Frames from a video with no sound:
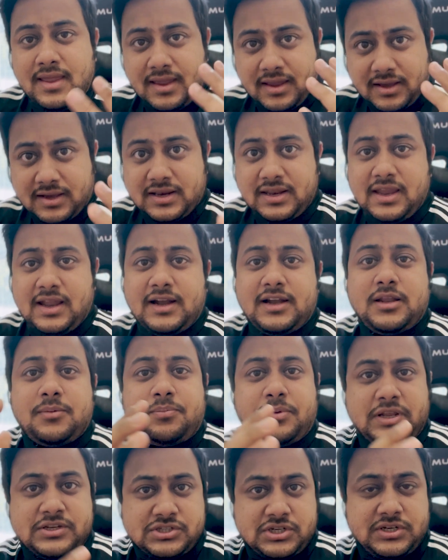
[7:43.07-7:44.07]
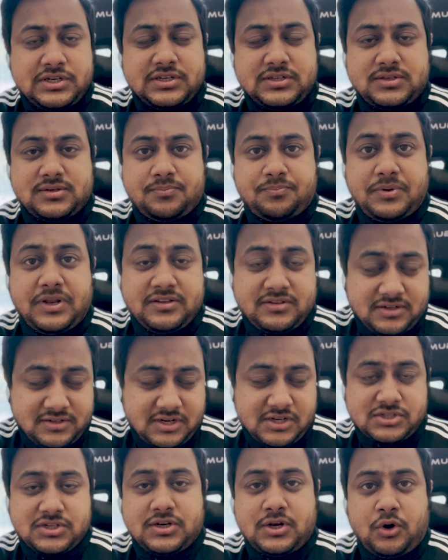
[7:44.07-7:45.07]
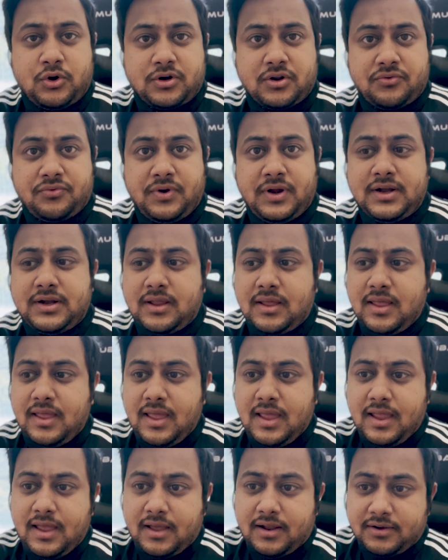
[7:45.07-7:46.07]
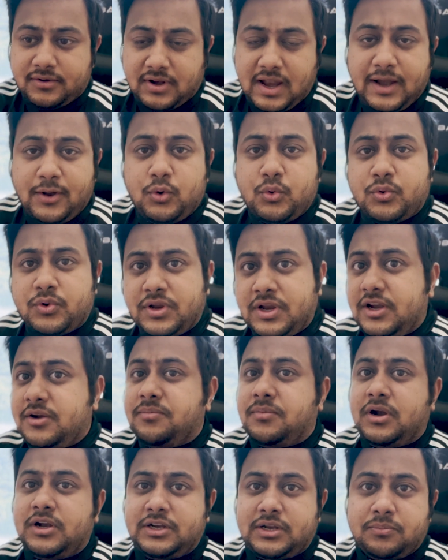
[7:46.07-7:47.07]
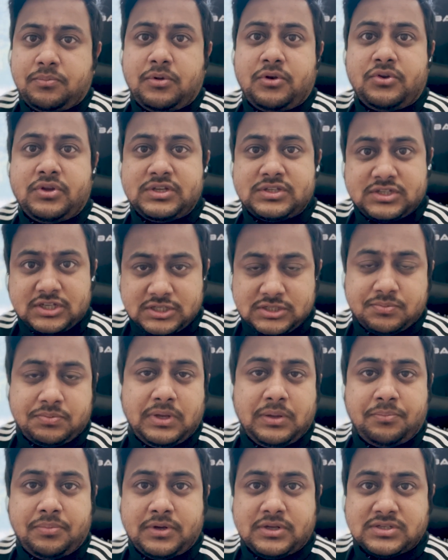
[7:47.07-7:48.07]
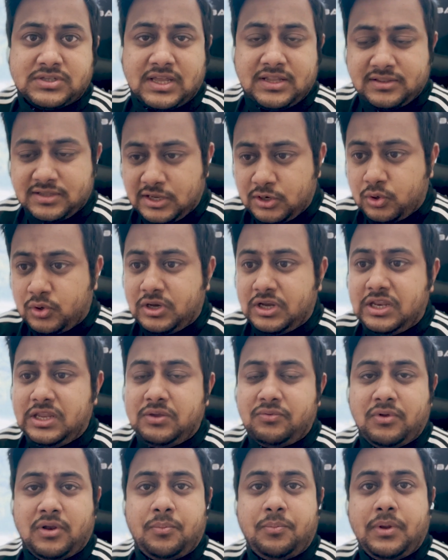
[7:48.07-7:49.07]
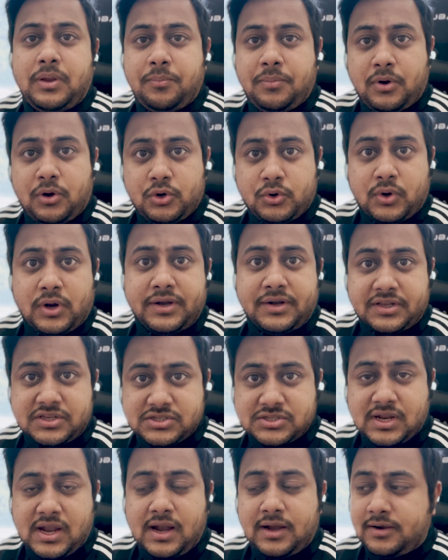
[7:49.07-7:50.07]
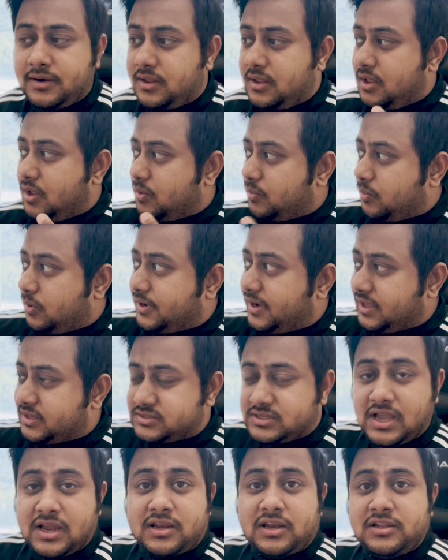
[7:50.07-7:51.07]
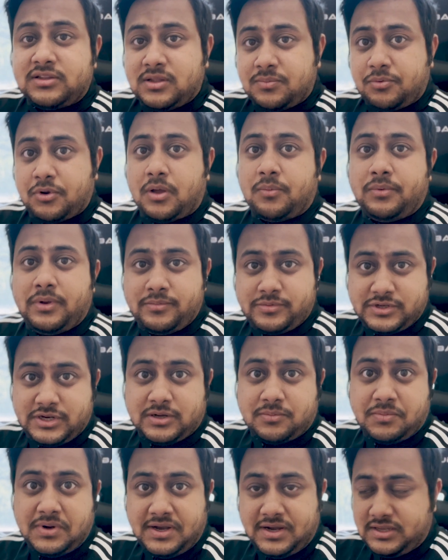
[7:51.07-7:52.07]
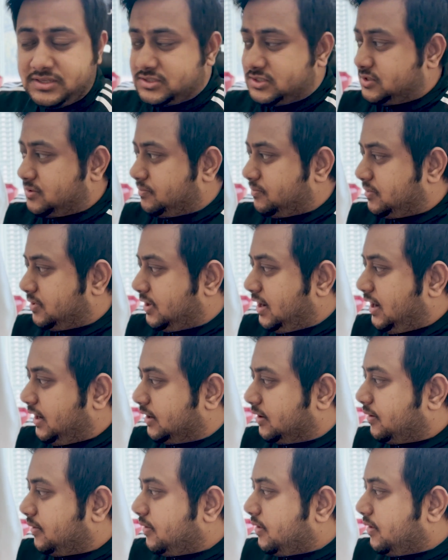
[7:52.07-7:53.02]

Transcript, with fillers: Create a presentation, out of it. Try to read multiple research papers and then only you will be able to understand what exactly the problem statement is, right?